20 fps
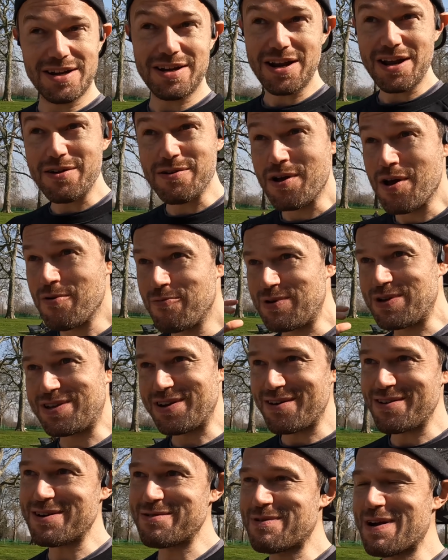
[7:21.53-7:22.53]
know, we
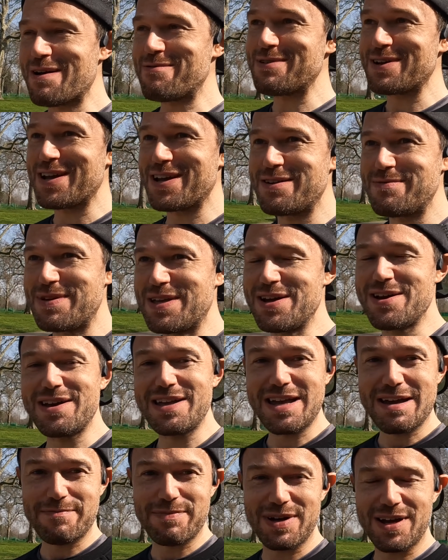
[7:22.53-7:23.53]
don't know where we're going to be going
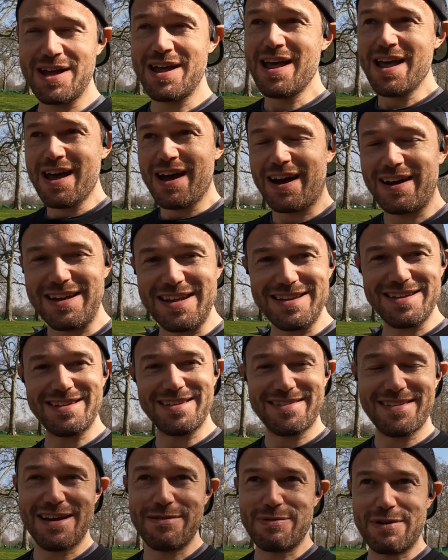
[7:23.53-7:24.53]
yet, but I needed to
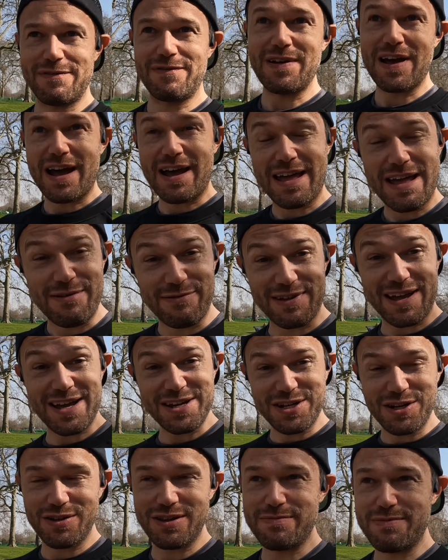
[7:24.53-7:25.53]
sell my flat. It was
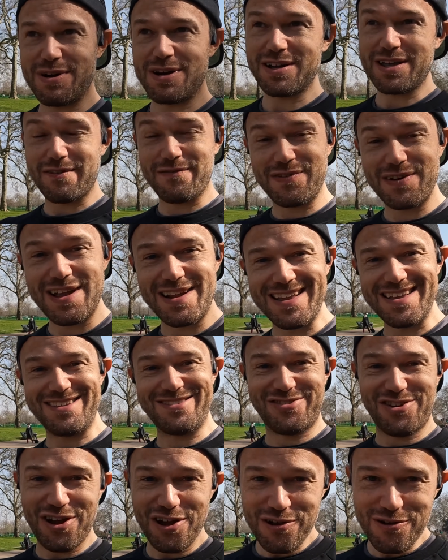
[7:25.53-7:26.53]
actually on the market for nearly
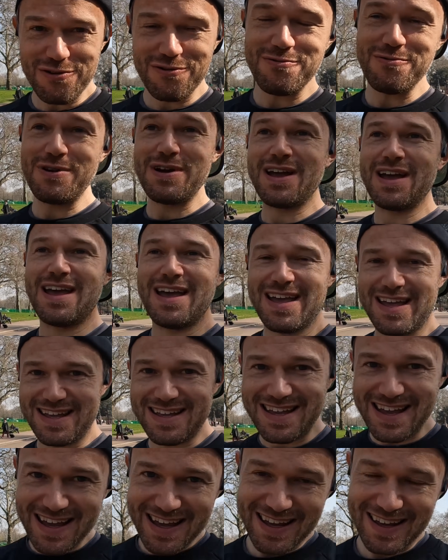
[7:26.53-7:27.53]
2
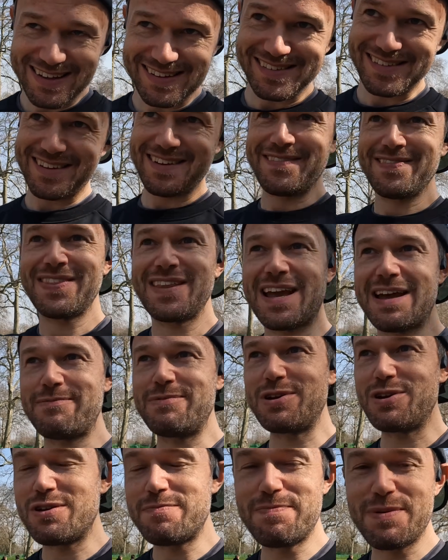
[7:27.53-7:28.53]
years, and we
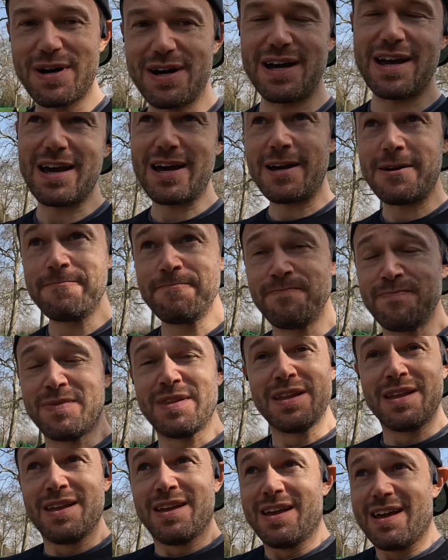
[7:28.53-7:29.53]
got a buyer.
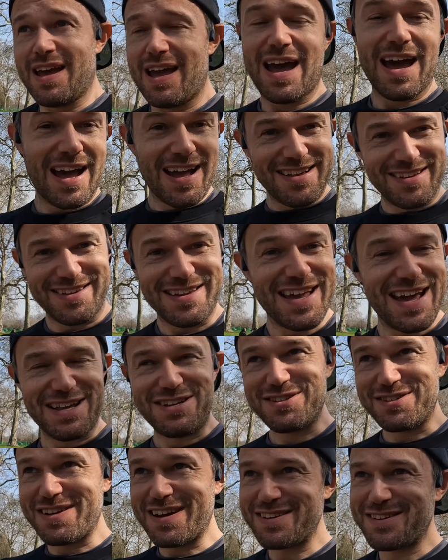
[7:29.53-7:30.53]
And yeah,
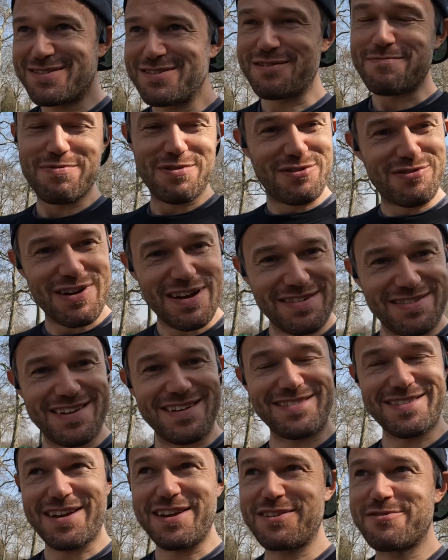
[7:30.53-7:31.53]
just had to sort of progress things
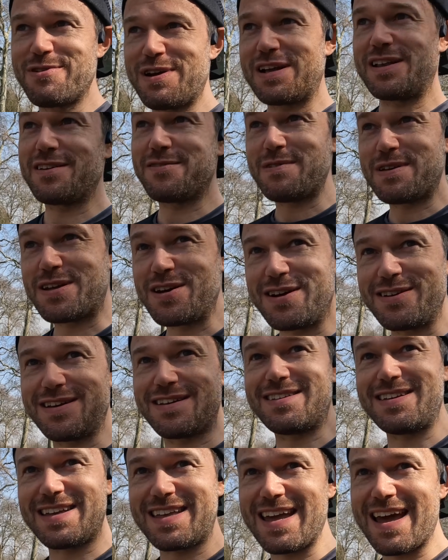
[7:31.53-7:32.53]
as quickly as we could
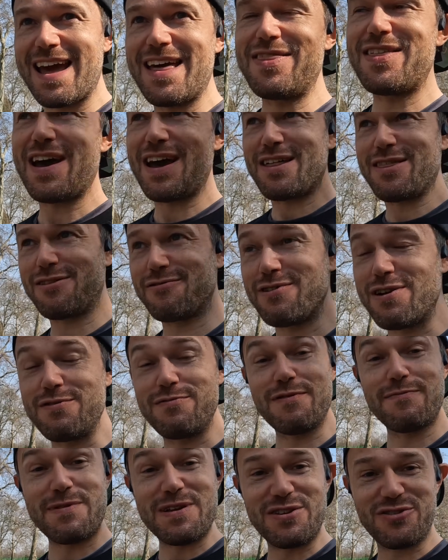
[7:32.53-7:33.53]
to get that through.
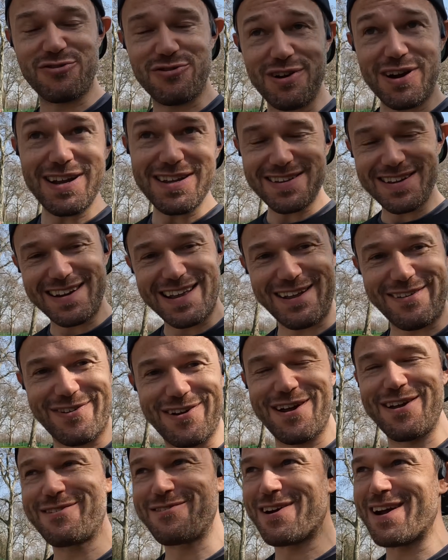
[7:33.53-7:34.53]
We've been trying to leave
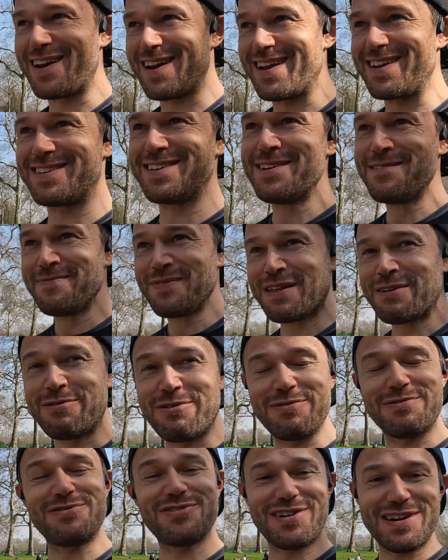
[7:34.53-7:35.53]
Greenwich, well,
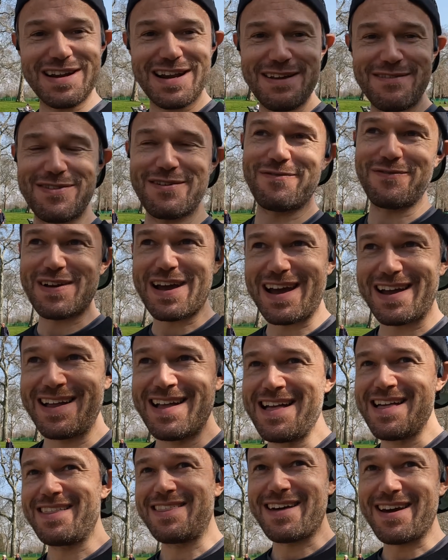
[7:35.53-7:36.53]
we're trying to leave the flat
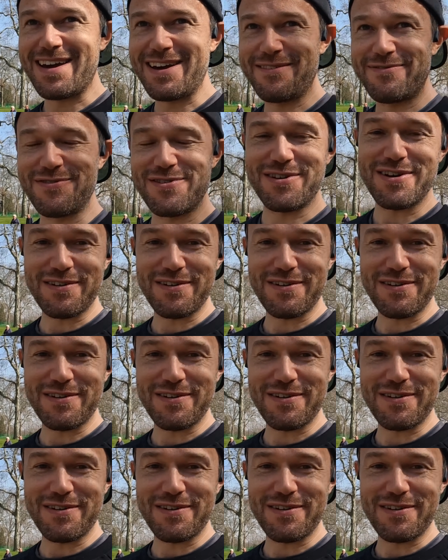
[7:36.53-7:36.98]
there for a